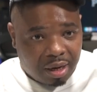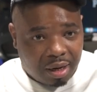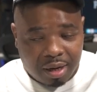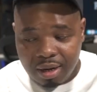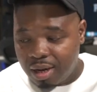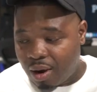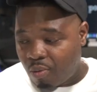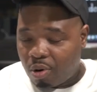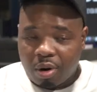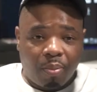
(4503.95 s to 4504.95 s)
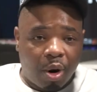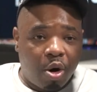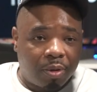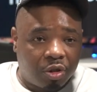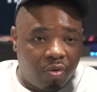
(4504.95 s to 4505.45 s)
I work
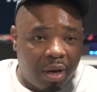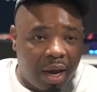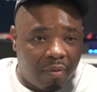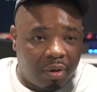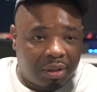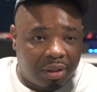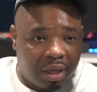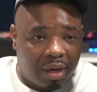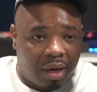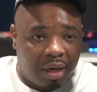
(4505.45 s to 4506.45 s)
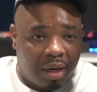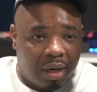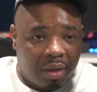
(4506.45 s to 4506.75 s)
Bourbon Street area 600.